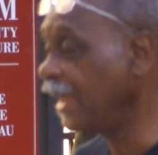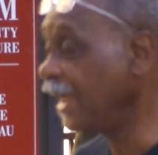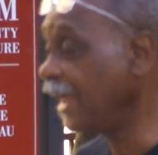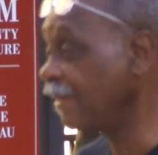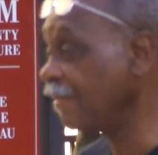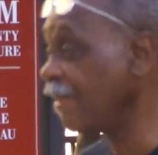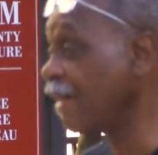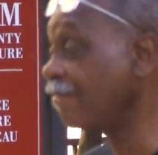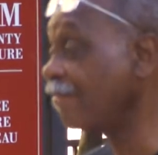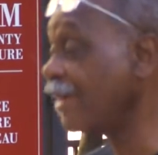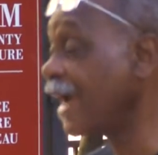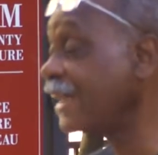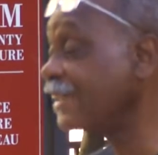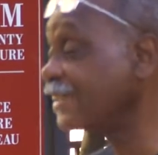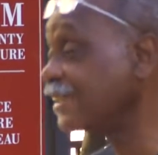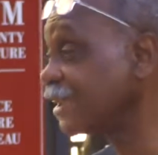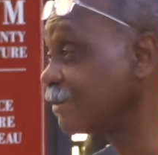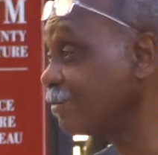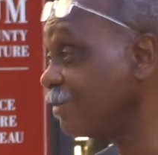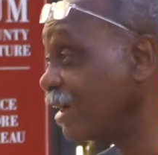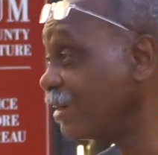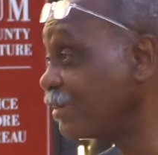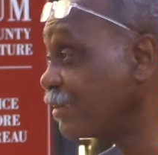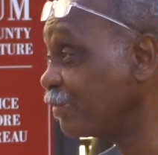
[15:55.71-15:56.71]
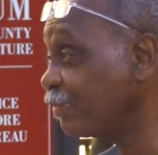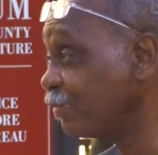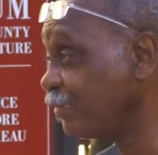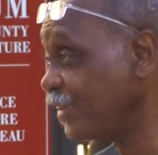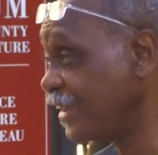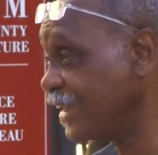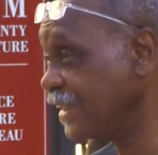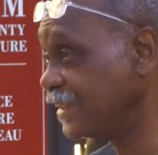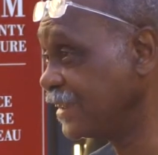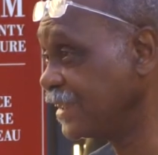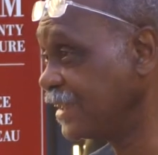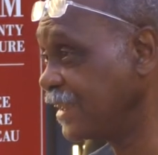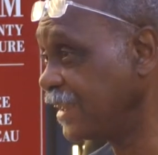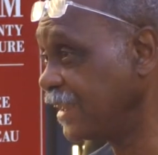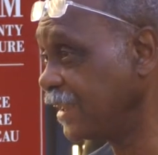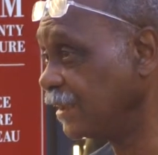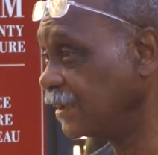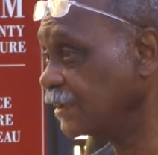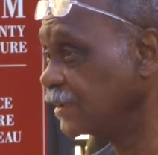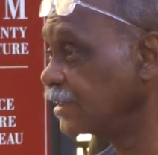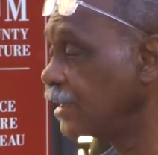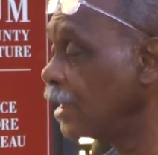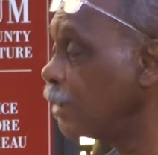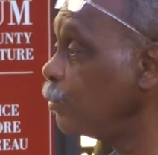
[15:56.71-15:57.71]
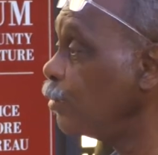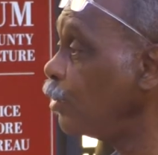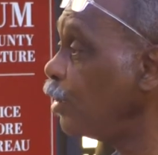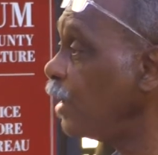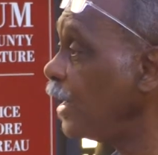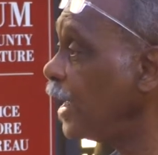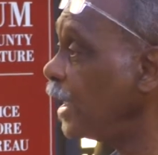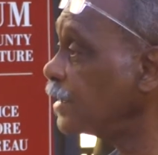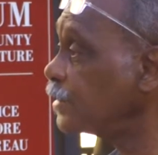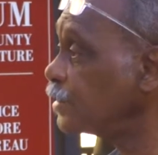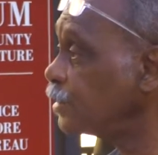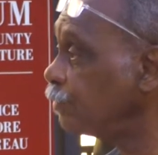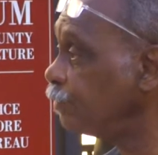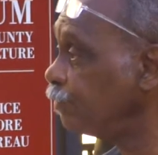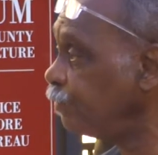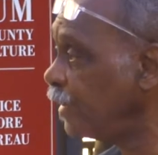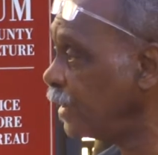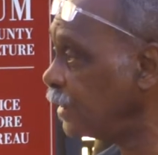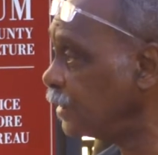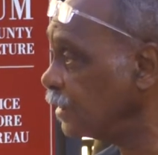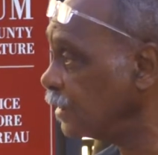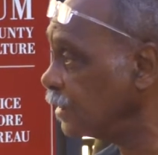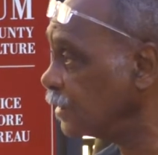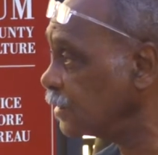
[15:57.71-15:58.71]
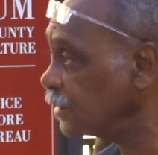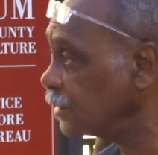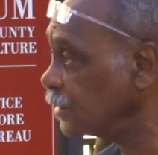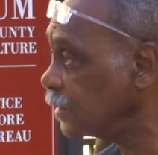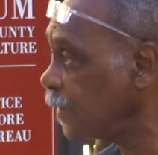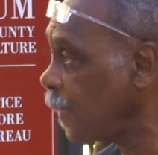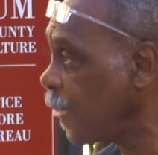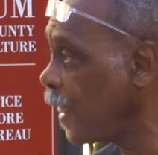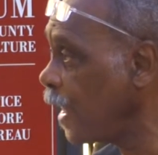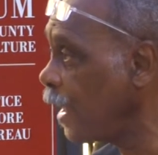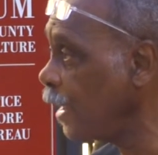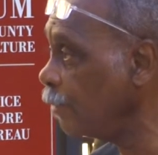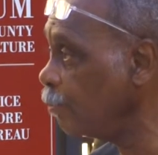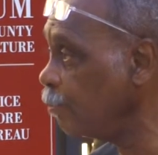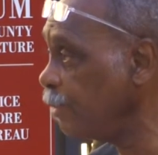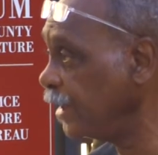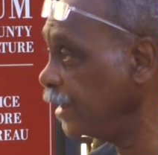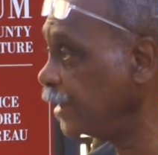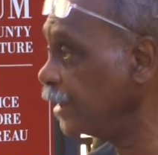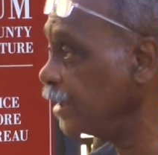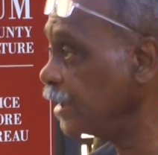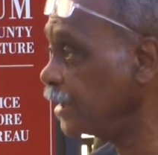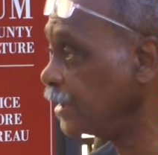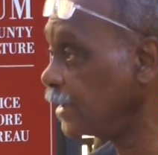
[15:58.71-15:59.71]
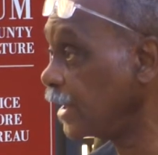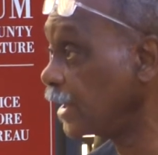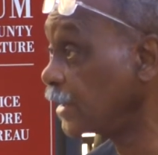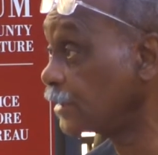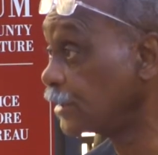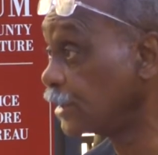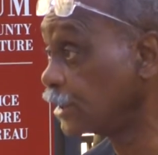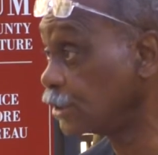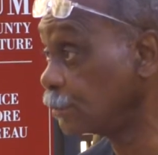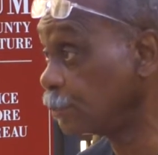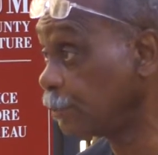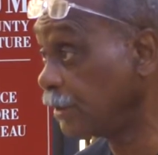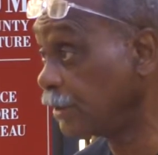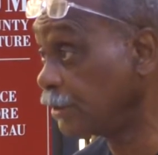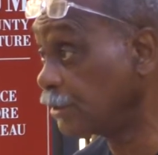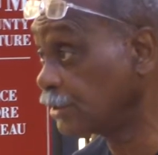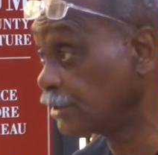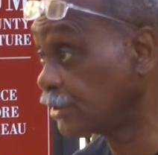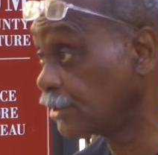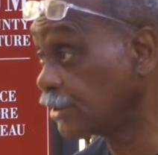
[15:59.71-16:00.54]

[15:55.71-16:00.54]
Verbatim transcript: And I've got some other friends here, some who are ex-offenders, been in the Texas penal